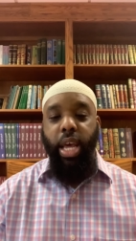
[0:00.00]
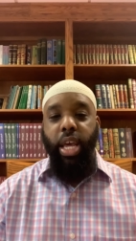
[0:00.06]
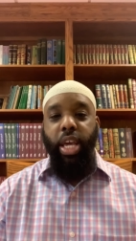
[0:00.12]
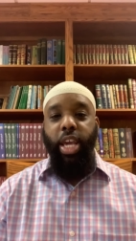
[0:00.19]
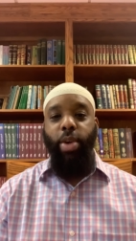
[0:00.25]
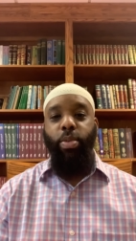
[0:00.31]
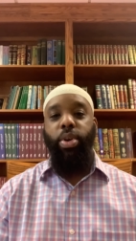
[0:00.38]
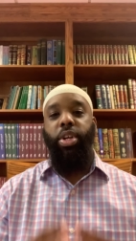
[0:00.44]

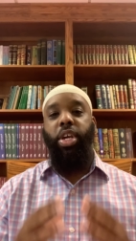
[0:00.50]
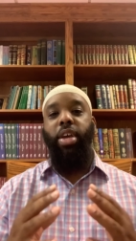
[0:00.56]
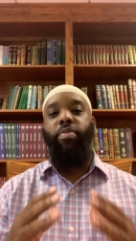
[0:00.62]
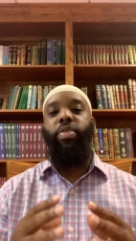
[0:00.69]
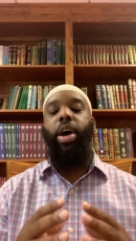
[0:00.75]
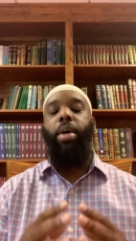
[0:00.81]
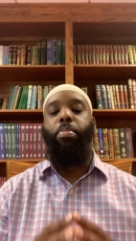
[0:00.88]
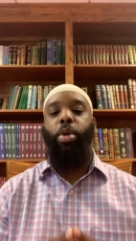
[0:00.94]
he would give
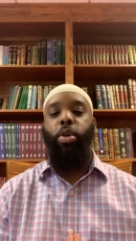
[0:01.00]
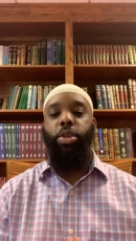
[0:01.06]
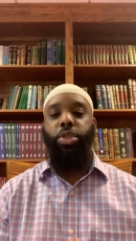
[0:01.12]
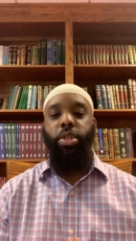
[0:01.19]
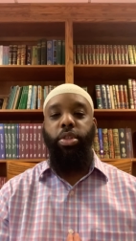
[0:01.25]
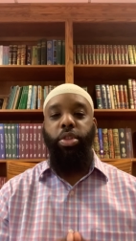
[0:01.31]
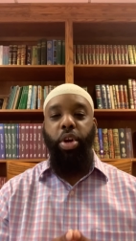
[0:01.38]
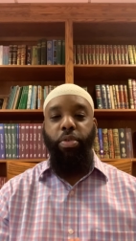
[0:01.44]
that
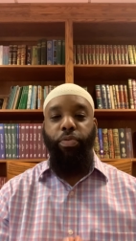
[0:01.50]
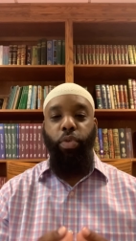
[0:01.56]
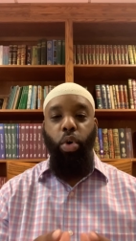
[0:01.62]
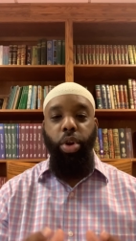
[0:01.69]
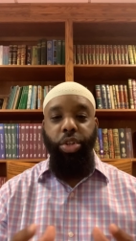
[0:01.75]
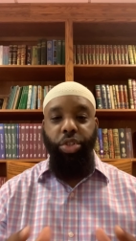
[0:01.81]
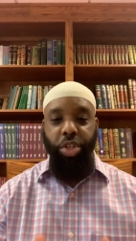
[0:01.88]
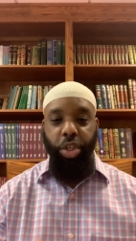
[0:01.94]
person their
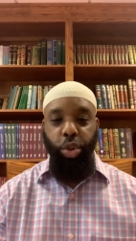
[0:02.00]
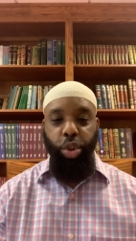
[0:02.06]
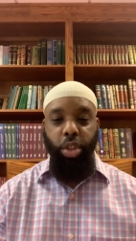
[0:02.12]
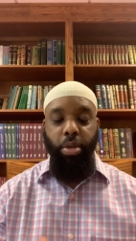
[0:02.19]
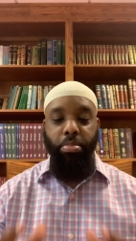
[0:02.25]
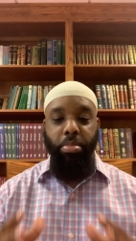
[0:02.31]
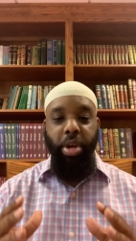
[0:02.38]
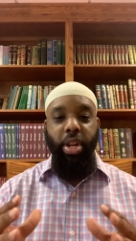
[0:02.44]
full
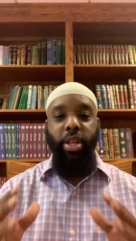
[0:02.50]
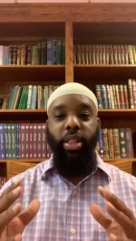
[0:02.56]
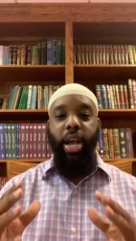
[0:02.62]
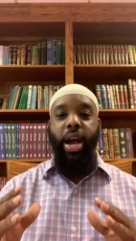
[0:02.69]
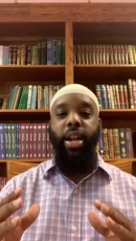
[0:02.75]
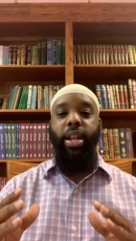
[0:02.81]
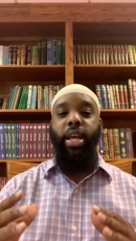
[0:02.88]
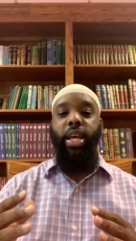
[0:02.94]
attention, meaning
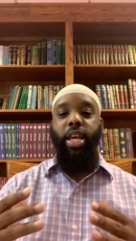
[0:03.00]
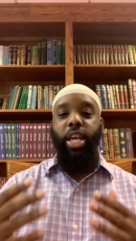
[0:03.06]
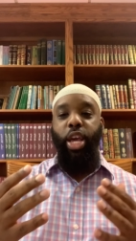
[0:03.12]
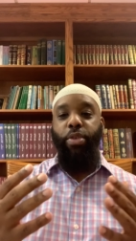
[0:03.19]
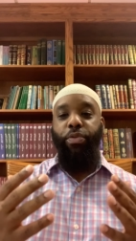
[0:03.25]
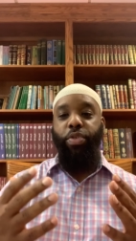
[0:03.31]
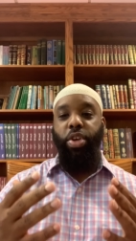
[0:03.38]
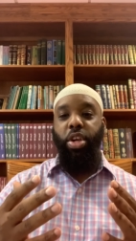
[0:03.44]
that
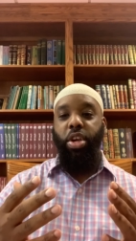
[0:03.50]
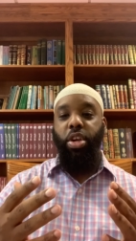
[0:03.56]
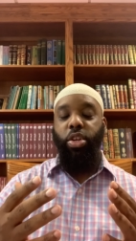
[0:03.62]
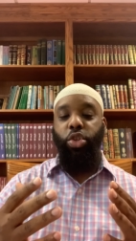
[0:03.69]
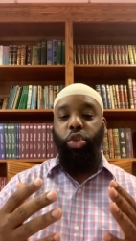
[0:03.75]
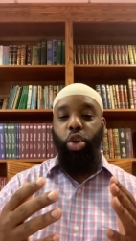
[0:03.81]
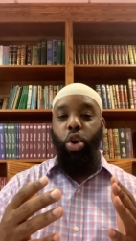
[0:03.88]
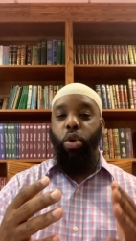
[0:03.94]
if he
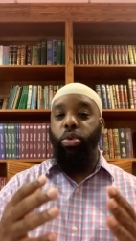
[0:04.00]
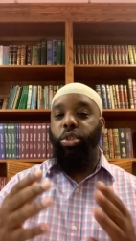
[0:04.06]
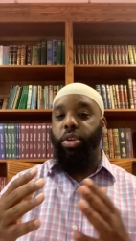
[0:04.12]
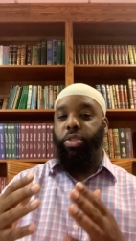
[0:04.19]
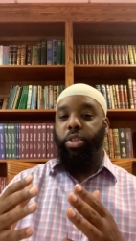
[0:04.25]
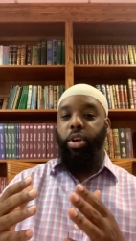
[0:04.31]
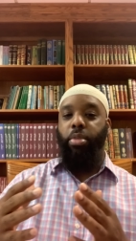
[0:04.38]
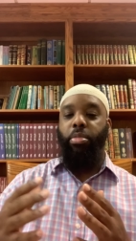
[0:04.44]
turned
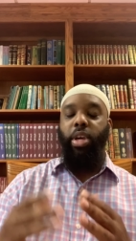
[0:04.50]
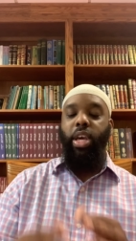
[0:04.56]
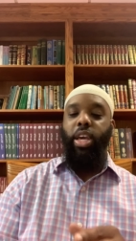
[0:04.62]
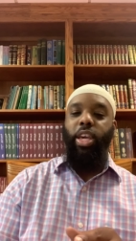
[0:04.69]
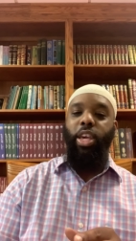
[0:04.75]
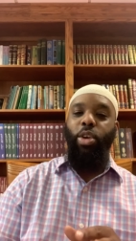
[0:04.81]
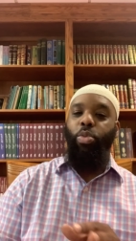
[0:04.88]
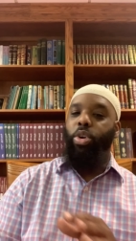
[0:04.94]
to them,
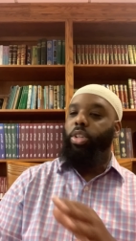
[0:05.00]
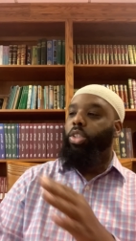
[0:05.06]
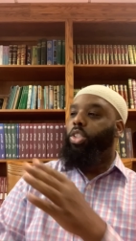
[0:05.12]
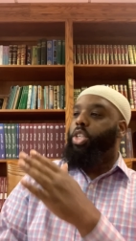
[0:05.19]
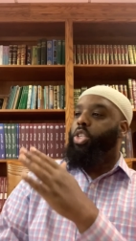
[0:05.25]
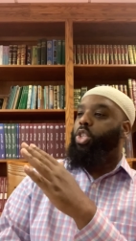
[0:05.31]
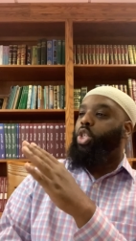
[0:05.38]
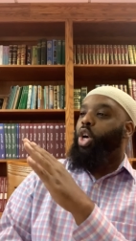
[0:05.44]
he wouldn't
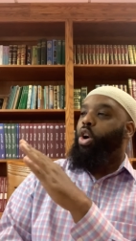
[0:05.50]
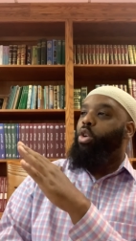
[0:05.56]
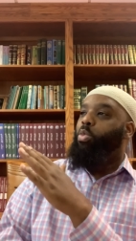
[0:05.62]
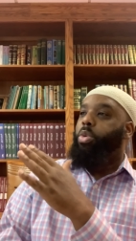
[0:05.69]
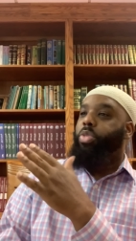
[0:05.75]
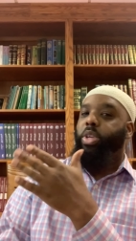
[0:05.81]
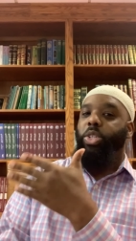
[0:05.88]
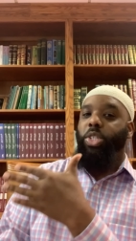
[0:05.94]
just turn
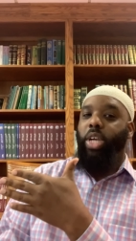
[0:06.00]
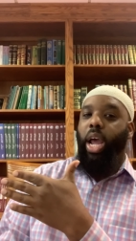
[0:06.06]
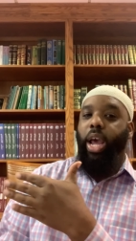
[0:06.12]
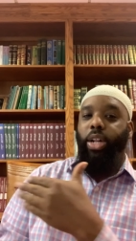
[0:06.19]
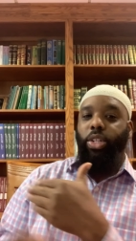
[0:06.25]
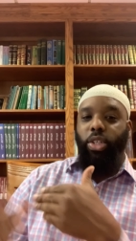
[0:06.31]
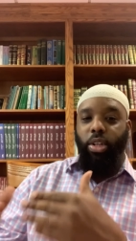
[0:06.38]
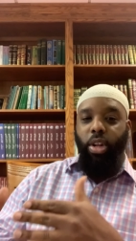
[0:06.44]
with his
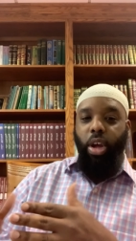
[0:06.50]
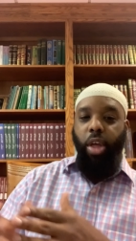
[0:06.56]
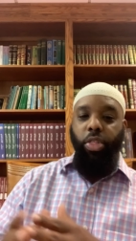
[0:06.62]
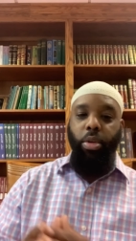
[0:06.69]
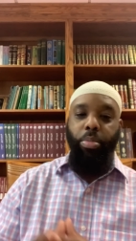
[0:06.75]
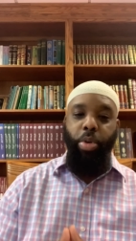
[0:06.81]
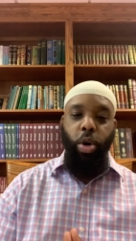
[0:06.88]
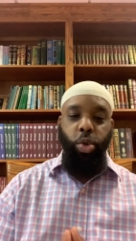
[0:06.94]
head to look at
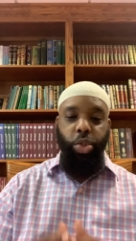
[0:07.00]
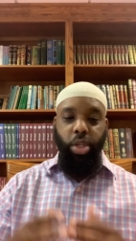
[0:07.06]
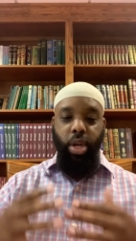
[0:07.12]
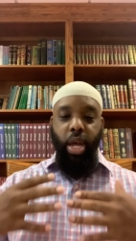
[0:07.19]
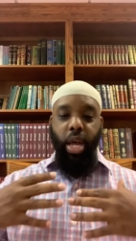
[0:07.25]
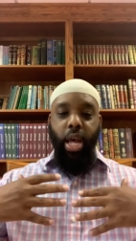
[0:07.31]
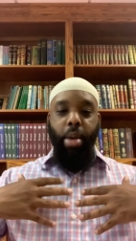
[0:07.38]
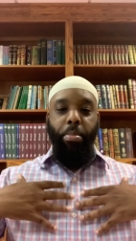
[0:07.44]
the person,
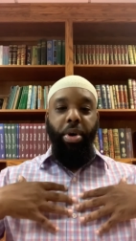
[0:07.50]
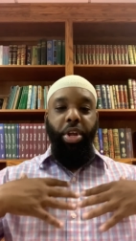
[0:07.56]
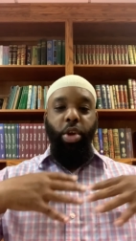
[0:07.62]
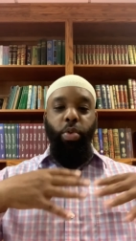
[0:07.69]
but he